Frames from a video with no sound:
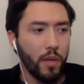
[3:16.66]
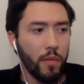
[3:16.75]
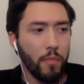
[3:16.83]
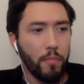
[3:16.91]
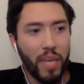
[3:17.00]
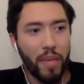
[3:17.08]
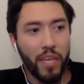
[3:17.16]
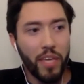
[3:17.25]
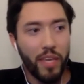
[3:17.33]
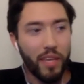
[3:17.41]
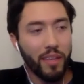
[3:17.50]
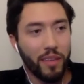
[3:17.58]

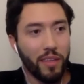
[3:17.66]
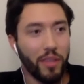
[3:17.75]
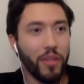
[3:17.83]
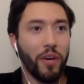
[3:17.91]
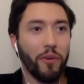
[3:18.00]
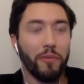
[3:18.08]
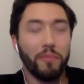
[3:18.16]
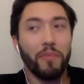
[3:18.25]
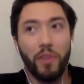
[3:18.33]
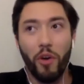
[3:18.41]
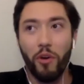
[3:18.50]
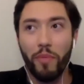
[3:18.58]
maybe,
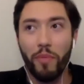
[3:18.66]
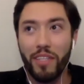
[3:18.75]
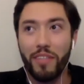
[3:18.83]
going back